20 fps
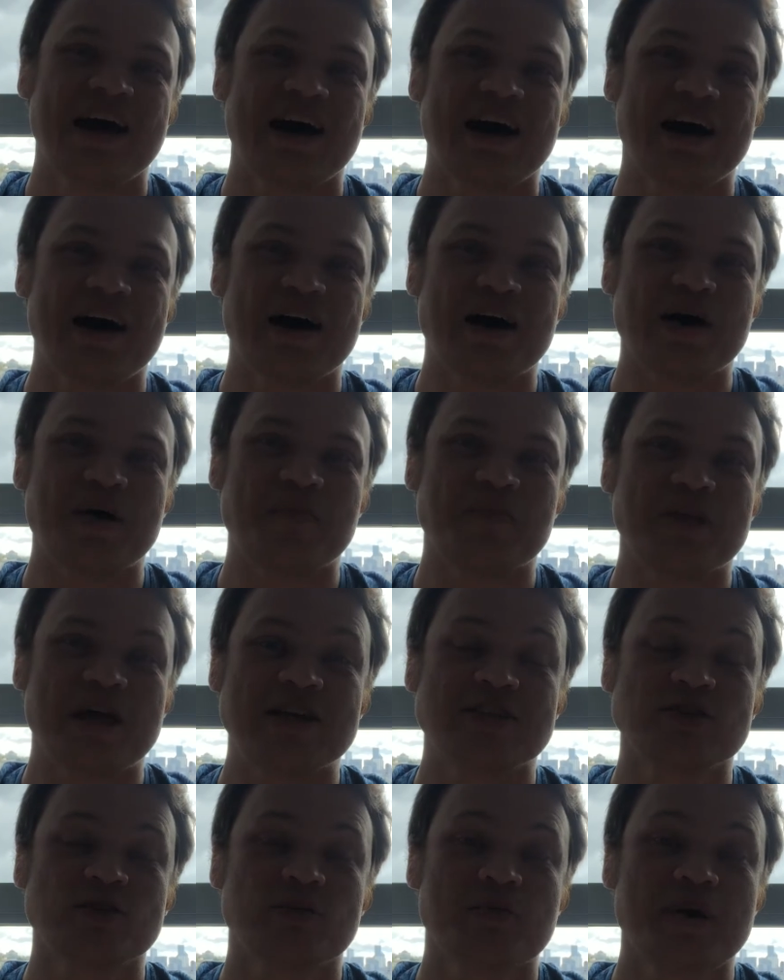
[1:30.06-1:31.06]

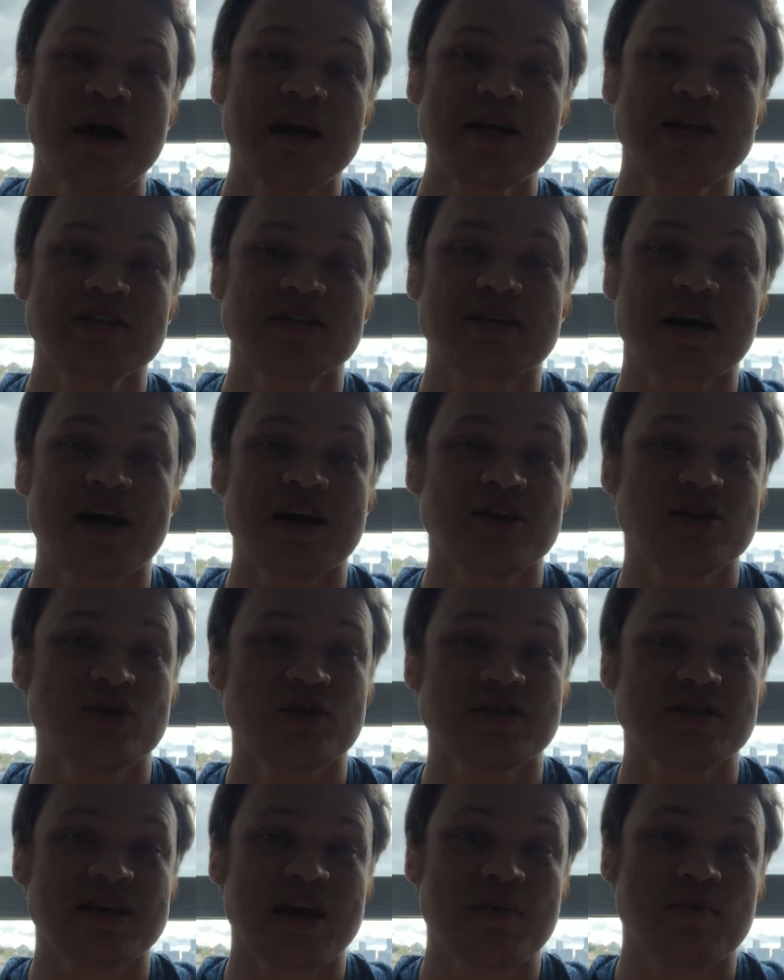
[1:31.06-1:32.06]
And so pennies kind of do
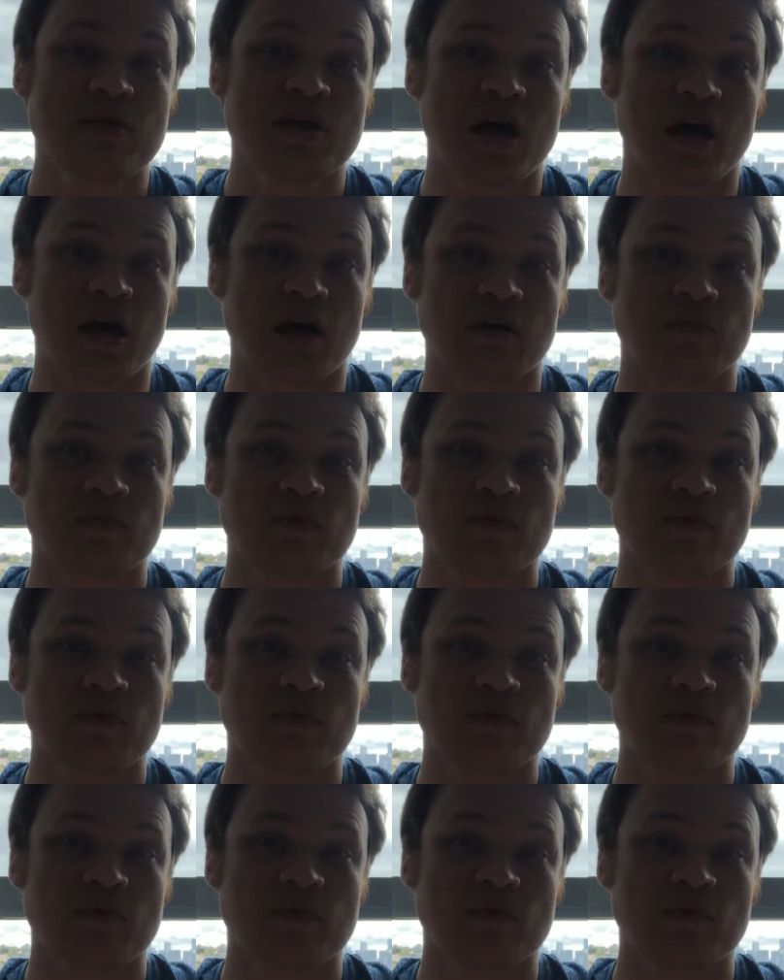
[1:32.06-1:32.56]
the same thing.